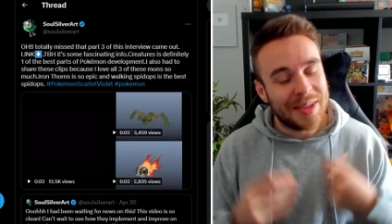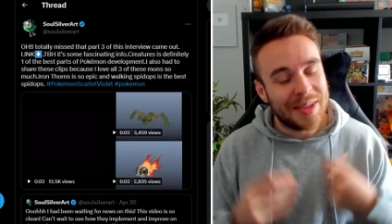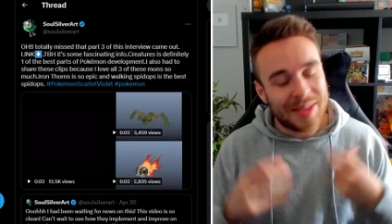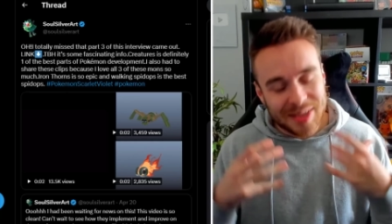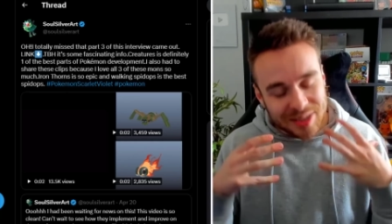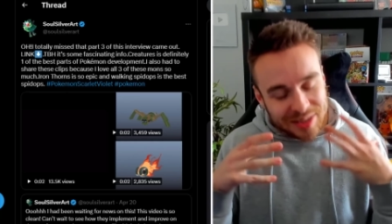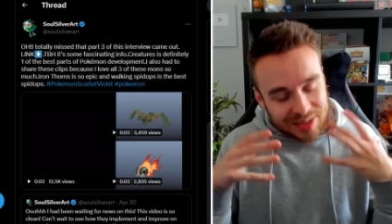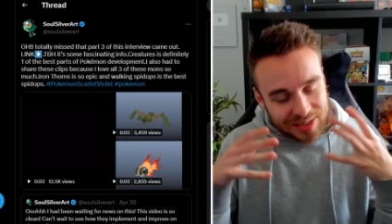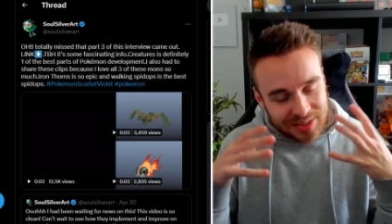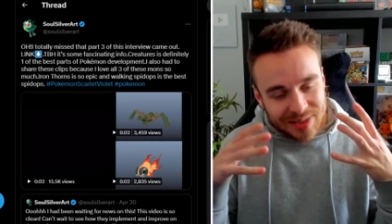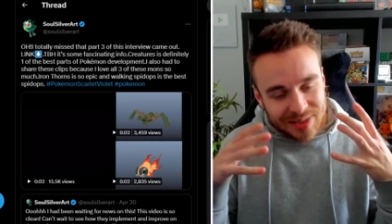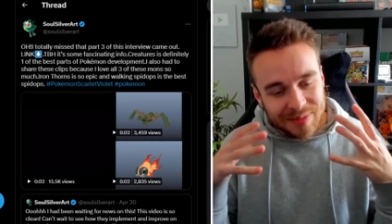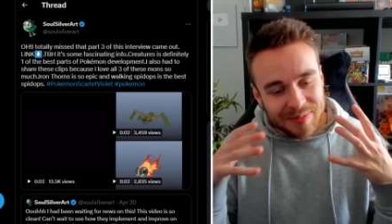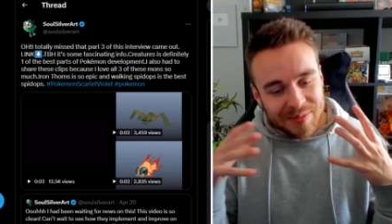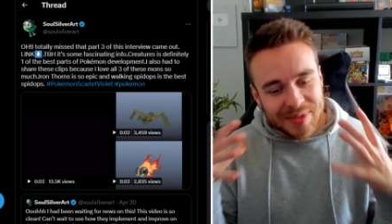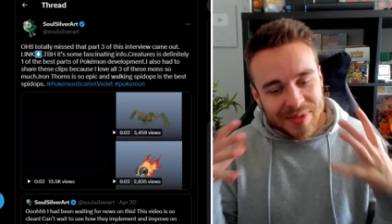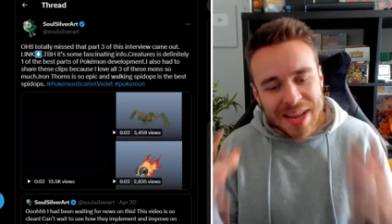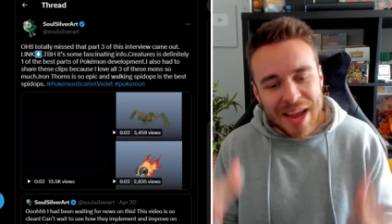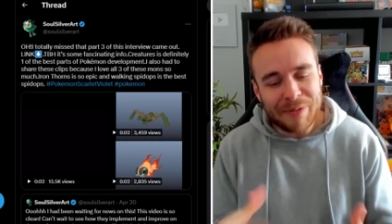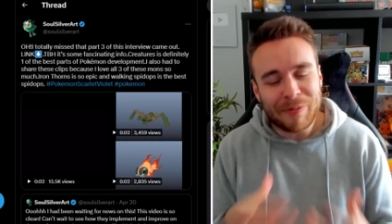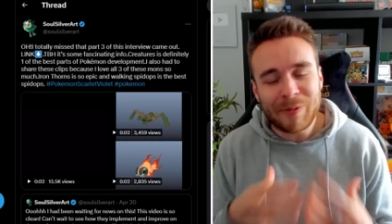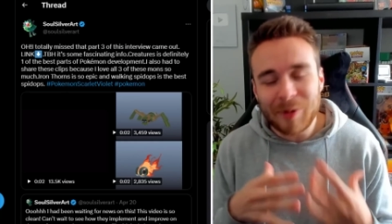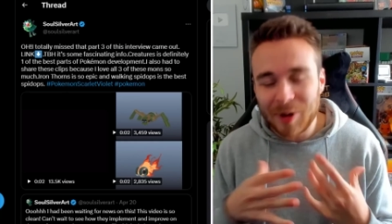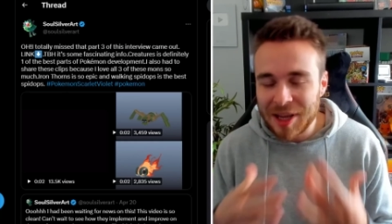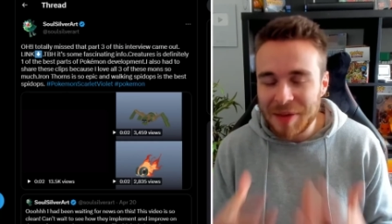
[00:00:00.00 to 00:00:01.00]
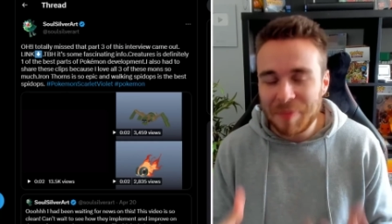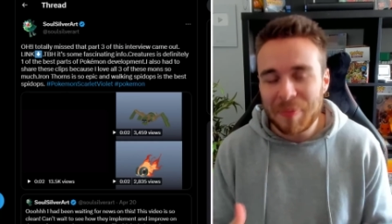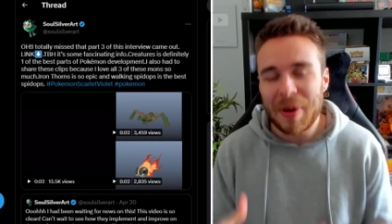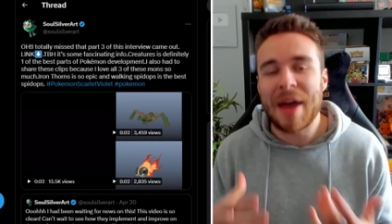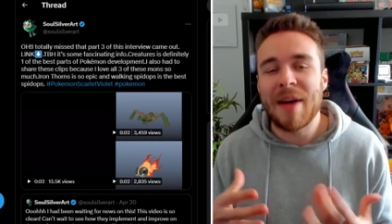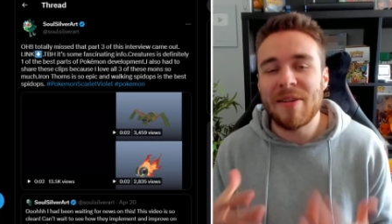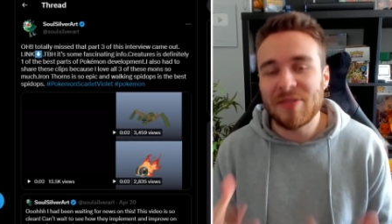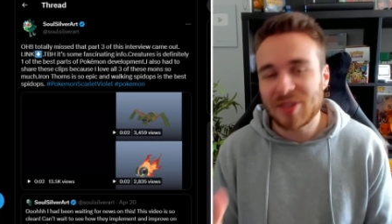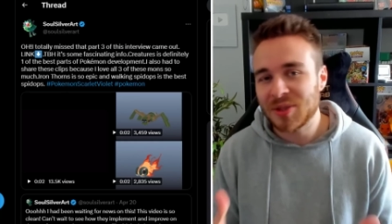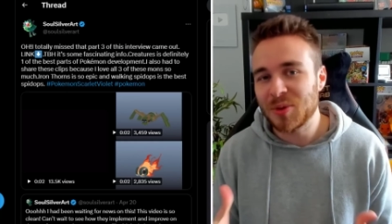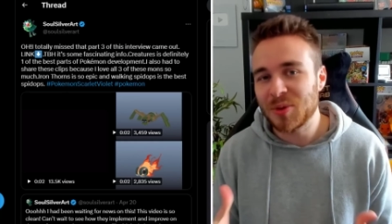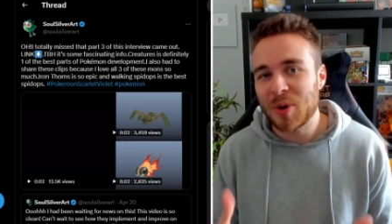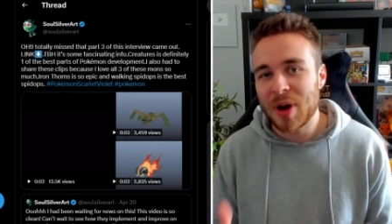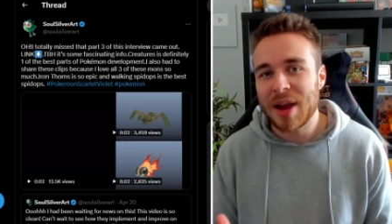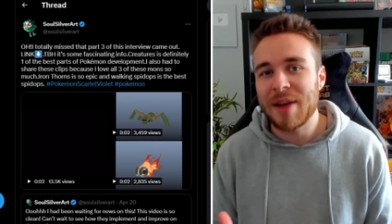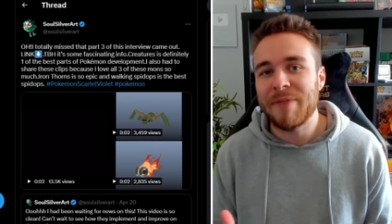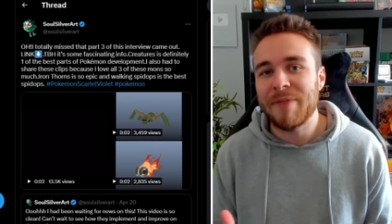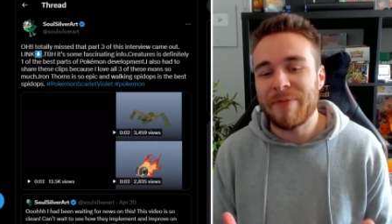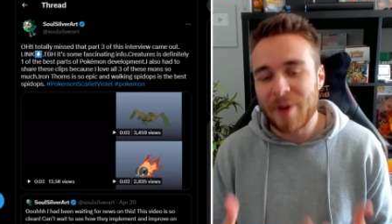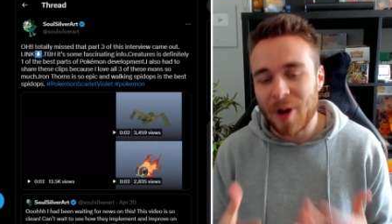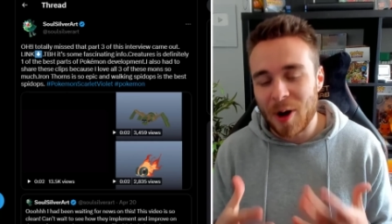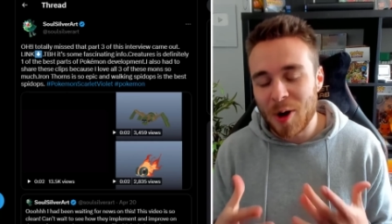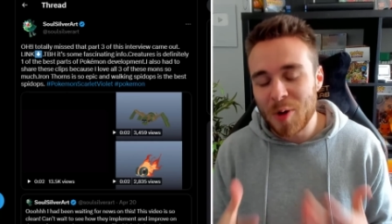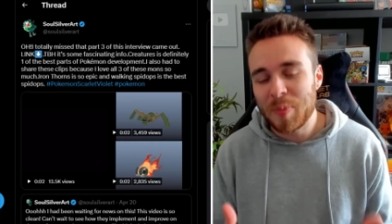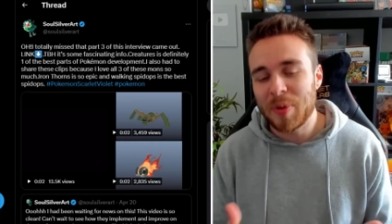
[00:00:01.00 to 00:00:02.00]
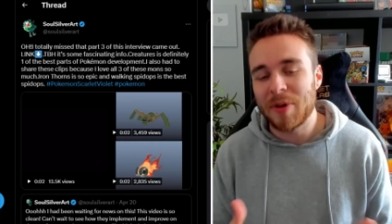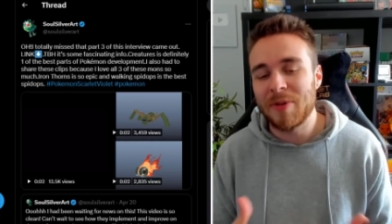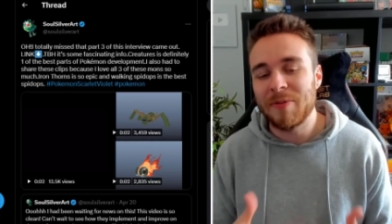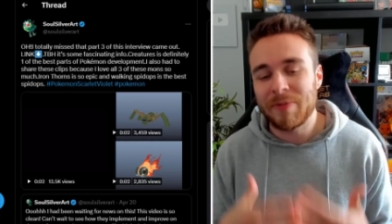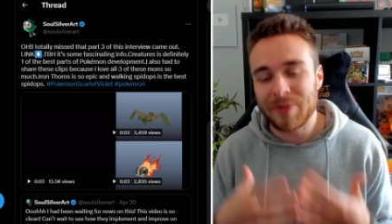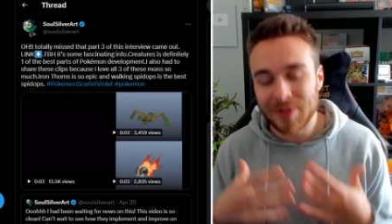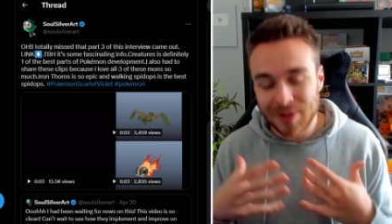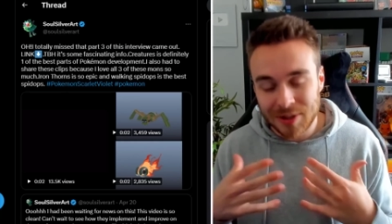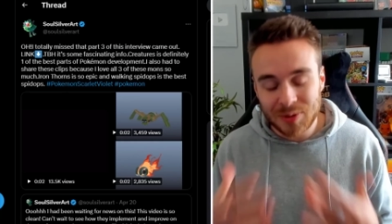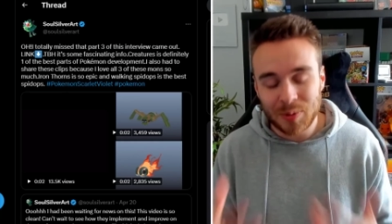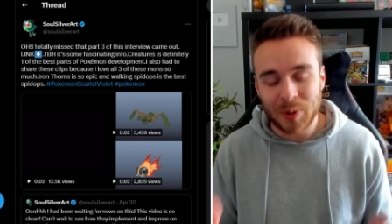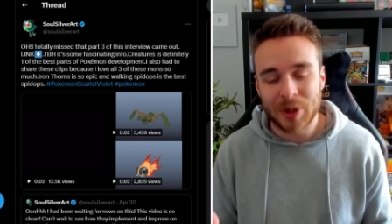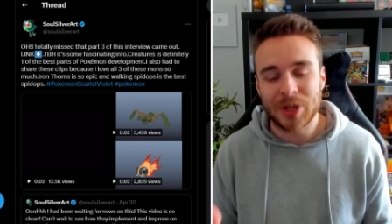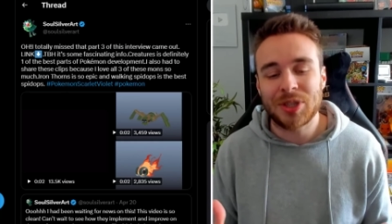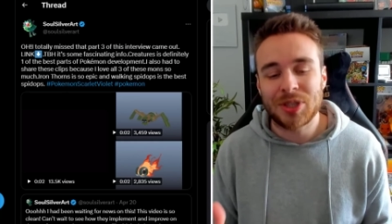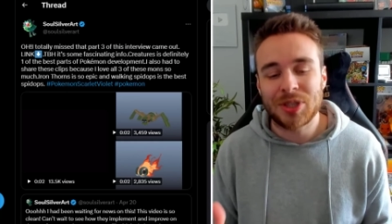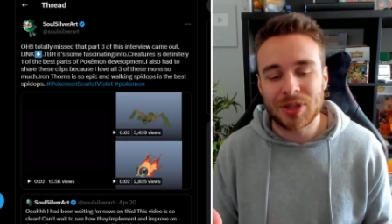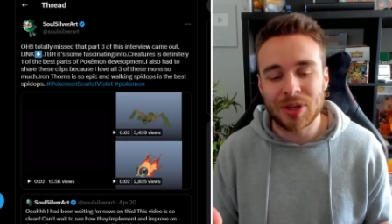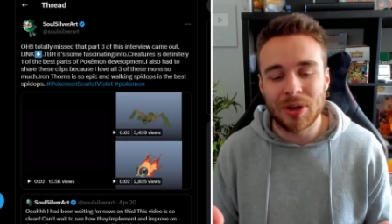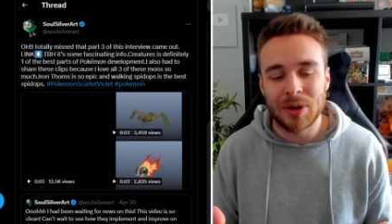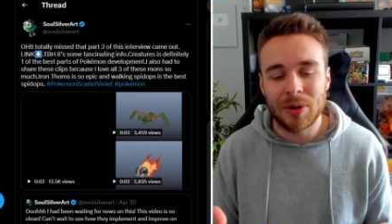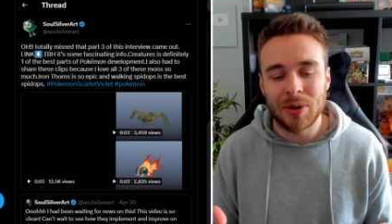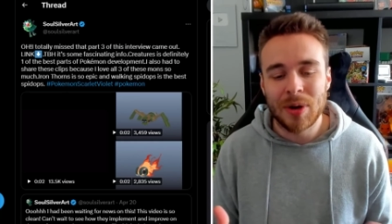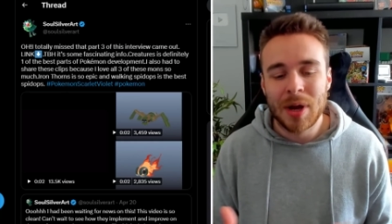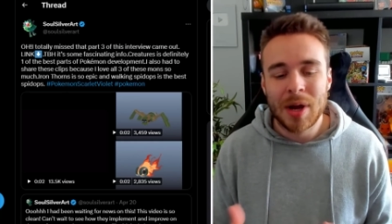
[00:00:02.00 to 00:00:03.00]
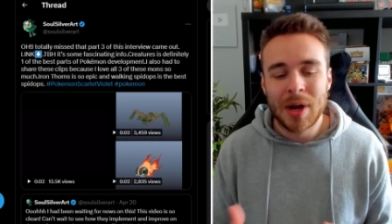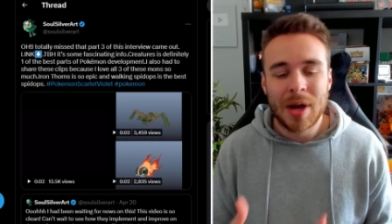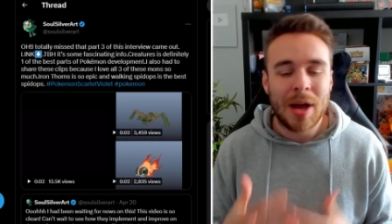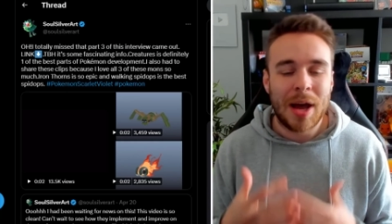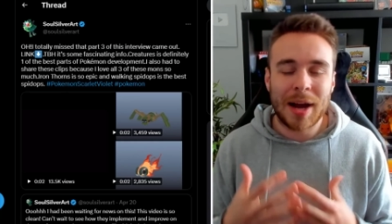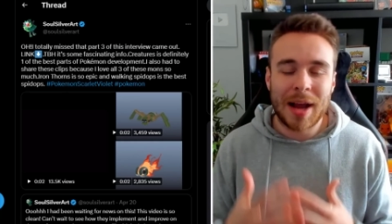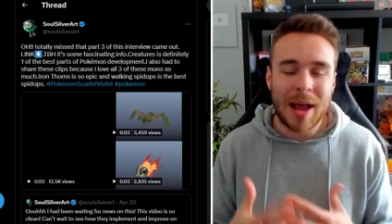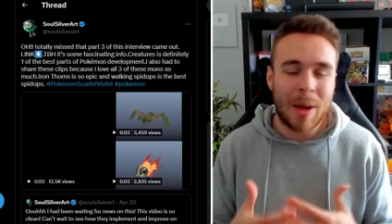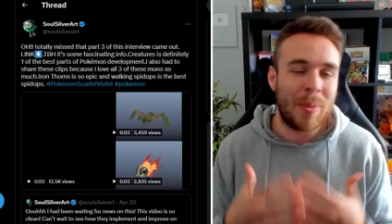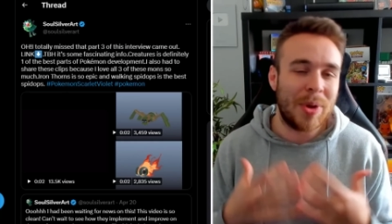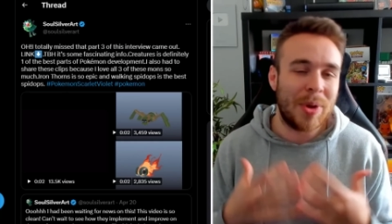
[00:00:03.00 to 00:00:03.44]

This definitely paves the way open for the Switch 2. Again, we